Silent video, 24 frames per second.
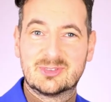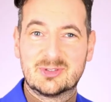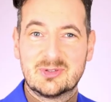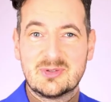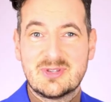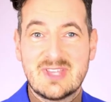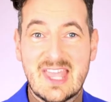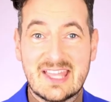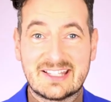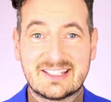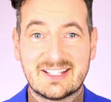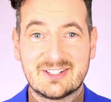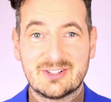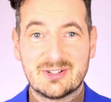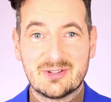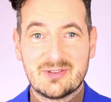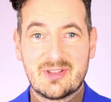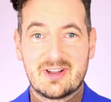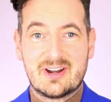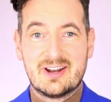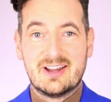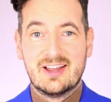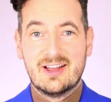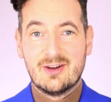to yet
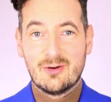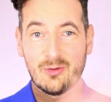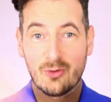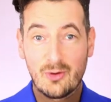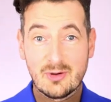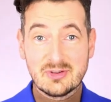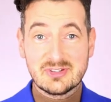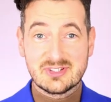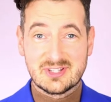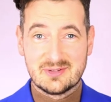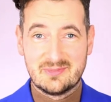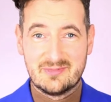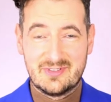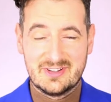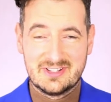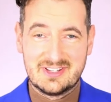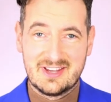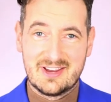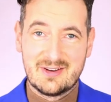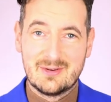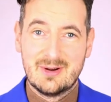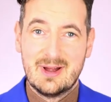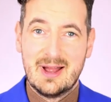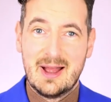another awesome
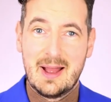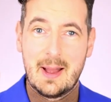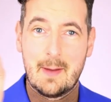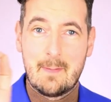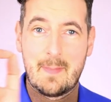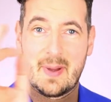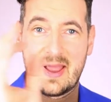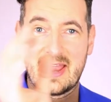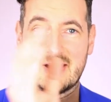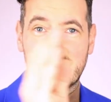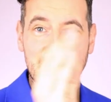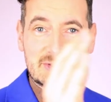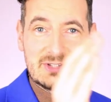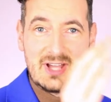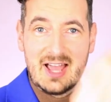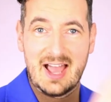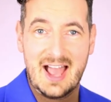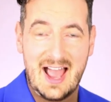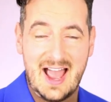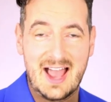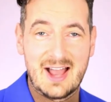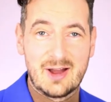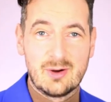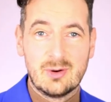video about
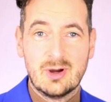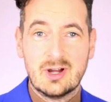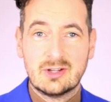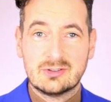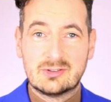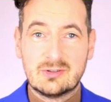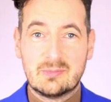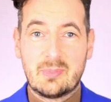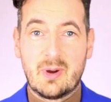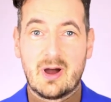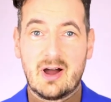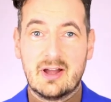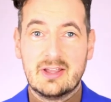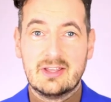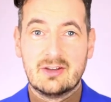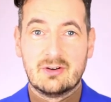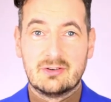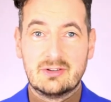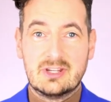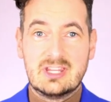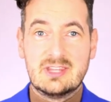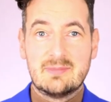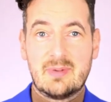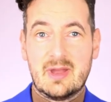how to buy
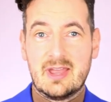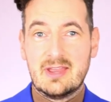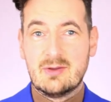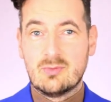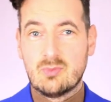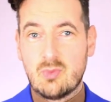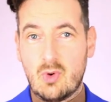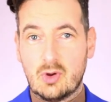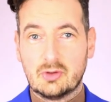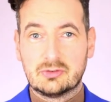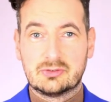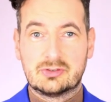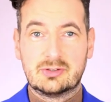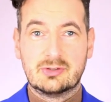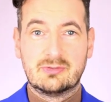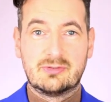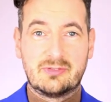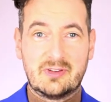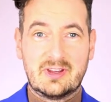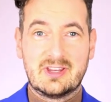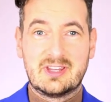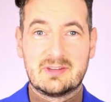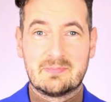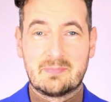on eBay, what to
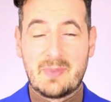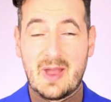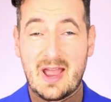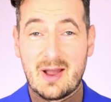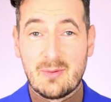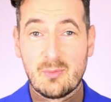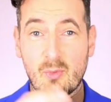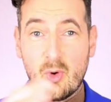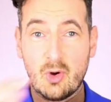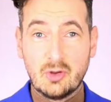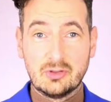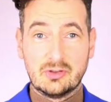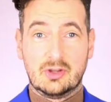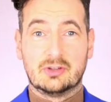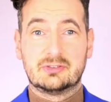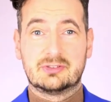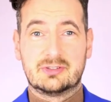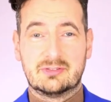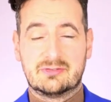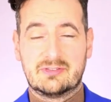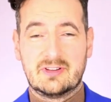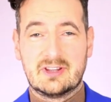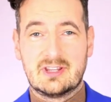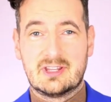think about, what not
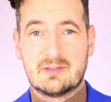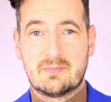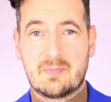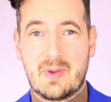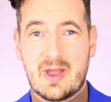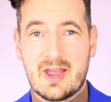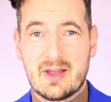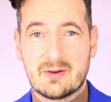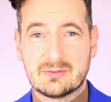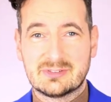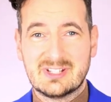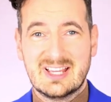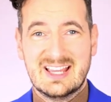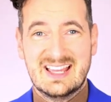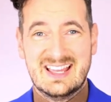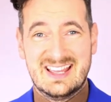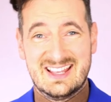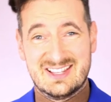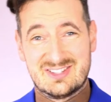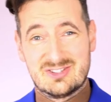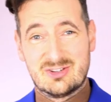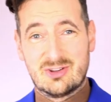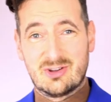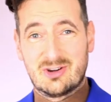to think about.
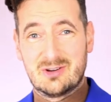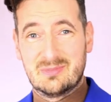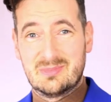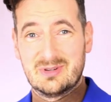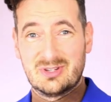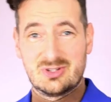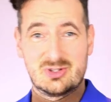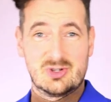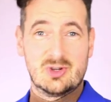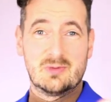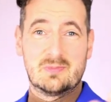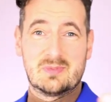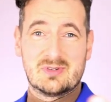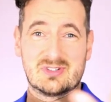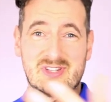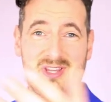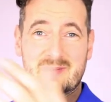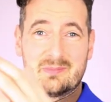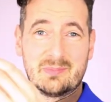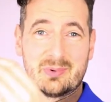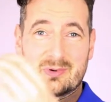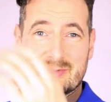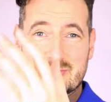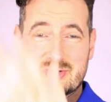It's gonna be super
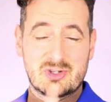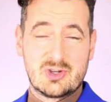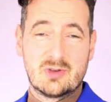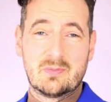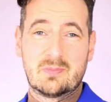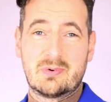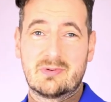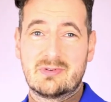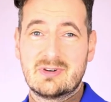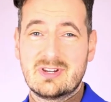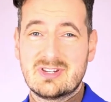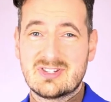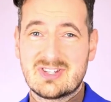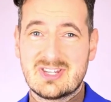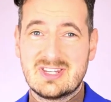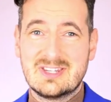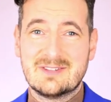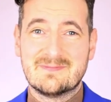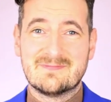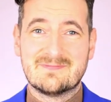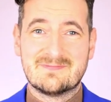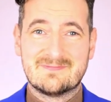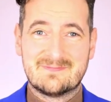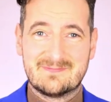simple, super
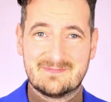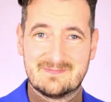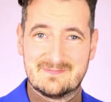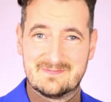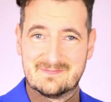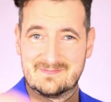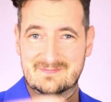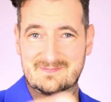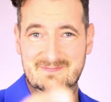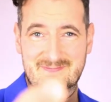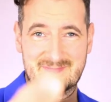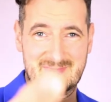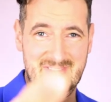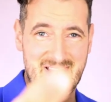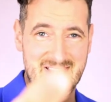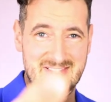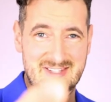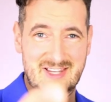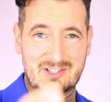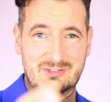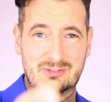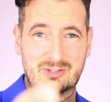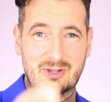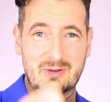easy. Let's
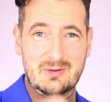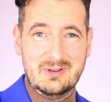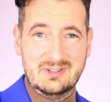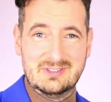get to